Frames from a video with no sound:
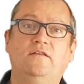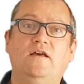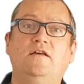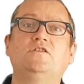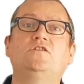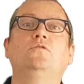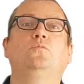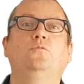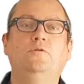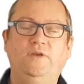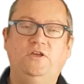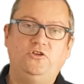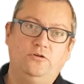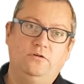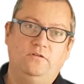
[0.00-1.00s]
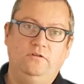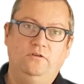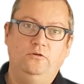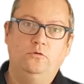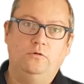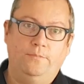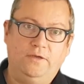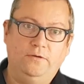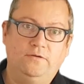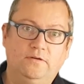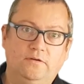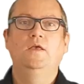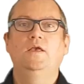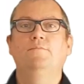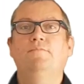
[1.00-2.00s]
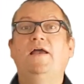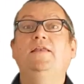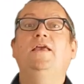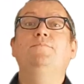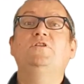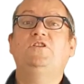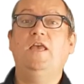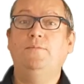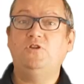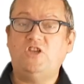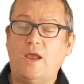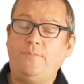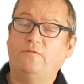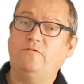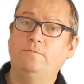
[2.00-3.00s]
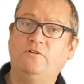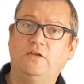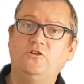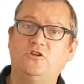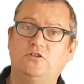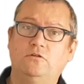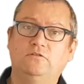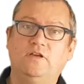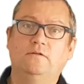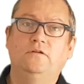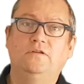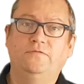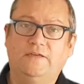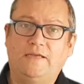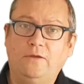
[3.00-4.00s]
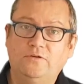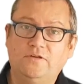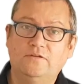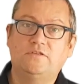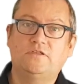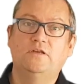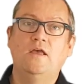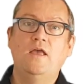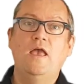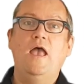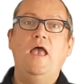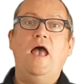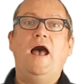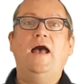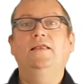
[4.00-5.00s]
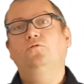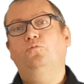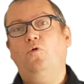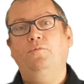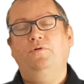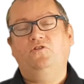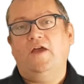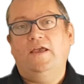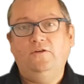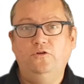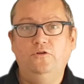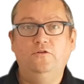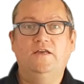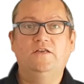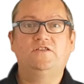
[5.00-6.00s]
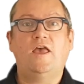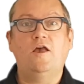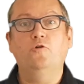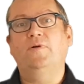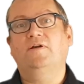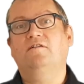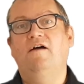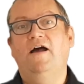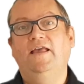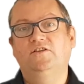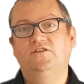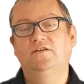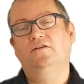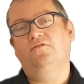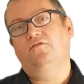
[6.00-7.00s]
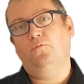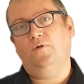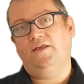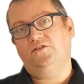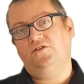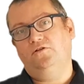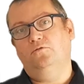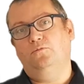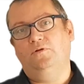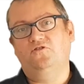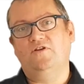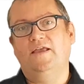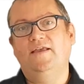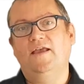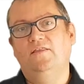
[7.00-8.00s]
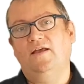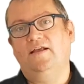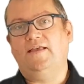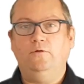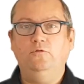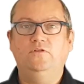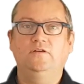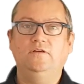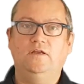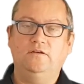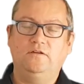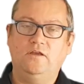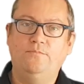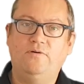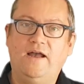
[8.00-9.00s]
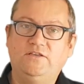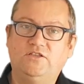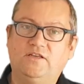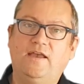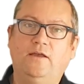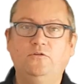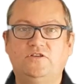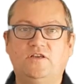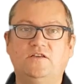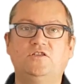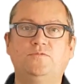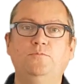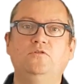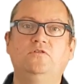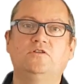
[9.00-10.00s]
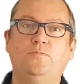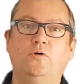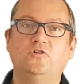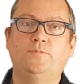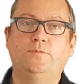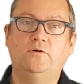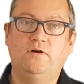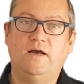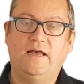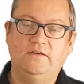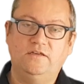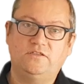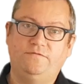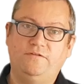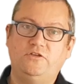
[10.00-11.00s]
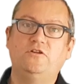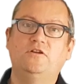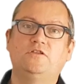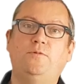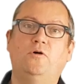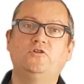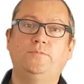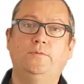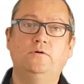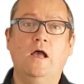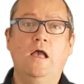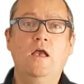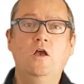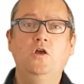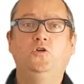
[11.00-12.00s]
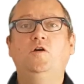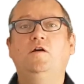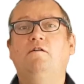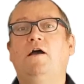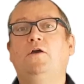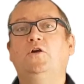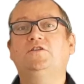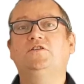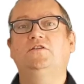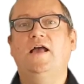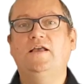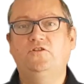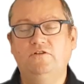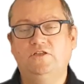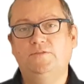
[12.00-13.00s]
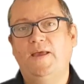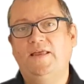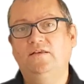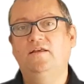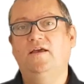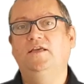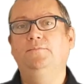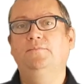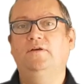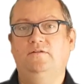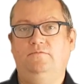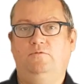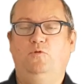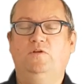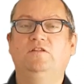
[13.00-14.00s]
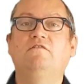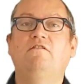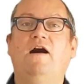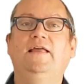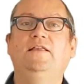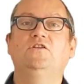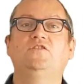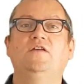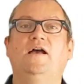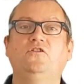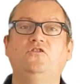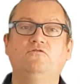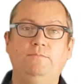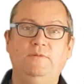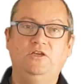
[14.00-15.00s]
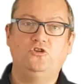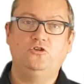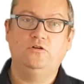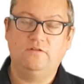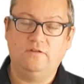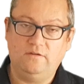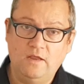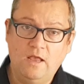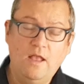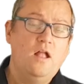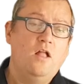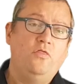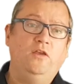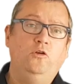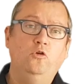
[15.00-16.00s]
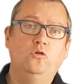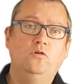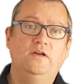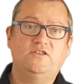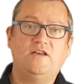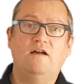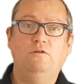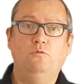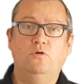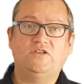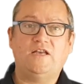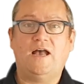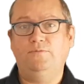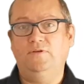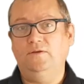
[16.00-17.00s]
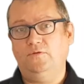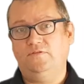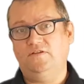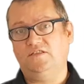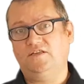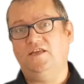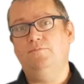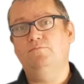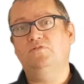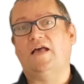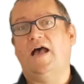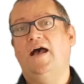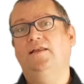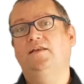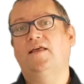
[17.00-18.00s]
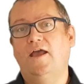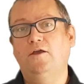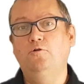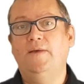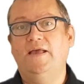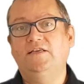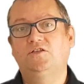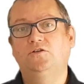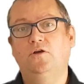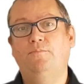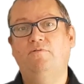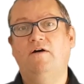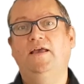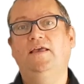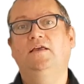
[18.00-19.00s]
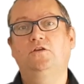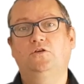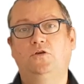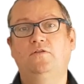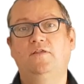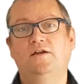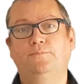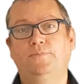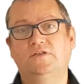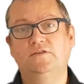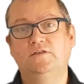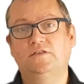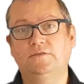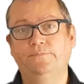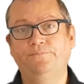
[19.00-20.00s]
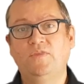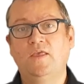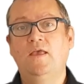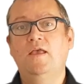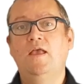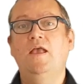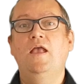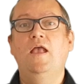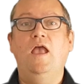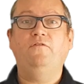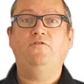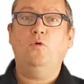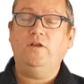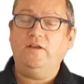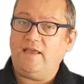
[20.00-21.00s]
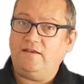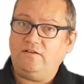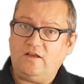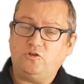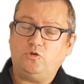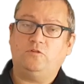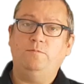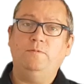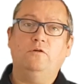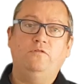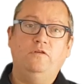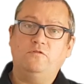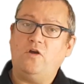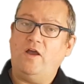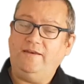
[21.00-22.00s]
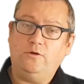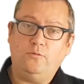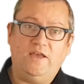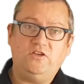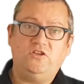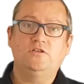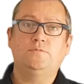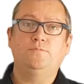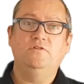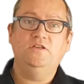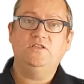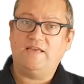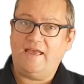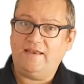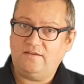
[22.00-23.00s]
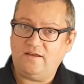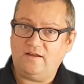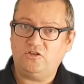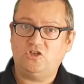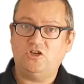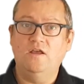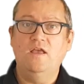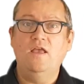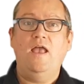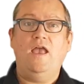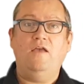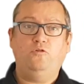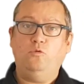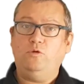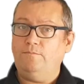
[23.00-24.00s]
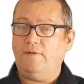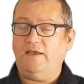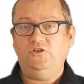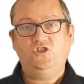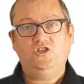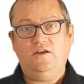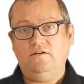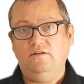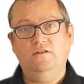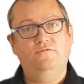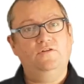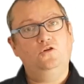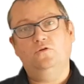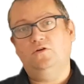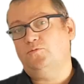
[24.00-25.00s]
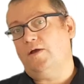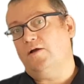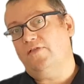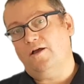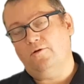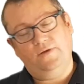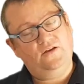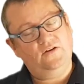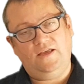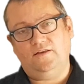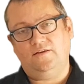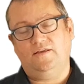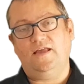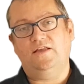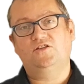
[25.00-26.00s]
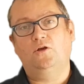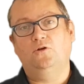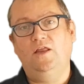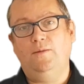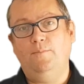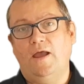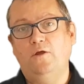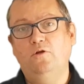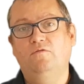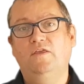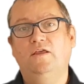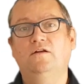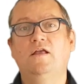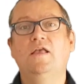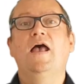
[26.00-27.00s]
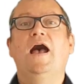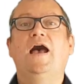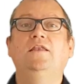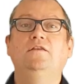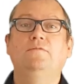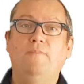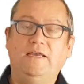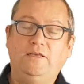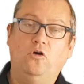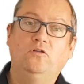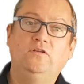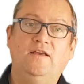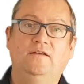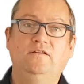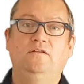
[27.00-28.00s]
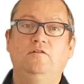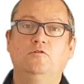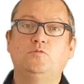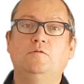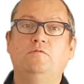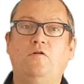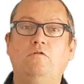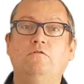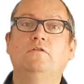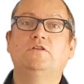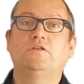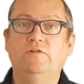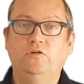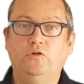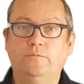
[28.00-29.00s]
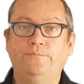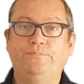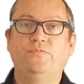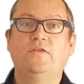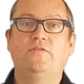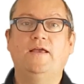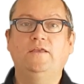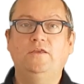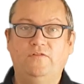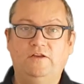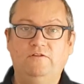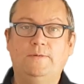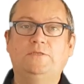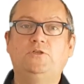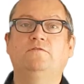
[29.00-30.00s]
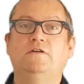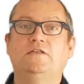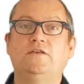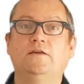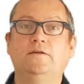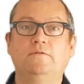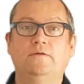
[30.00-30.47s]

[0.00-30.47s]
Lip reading: does, we'll make sure that you know about it. My name is Hamish Shepherd from Cruncher's Alternative Accountants, and what we try and do is help our clients in different ways. We try and get the accounting and compliance accounts as smooth as possible and as efficient as possible to allow us to actually spend time with clients to actually make sure that they know exactly what's happening with the schemes and how best to apply it to their business. If you want to get in touch with me or if you've got any questions, please get in touch. If you wouldn't mind sharing the video as well, that would be great. It gets our name out of there, and my contact details will follow this video. Thank you very much for listening.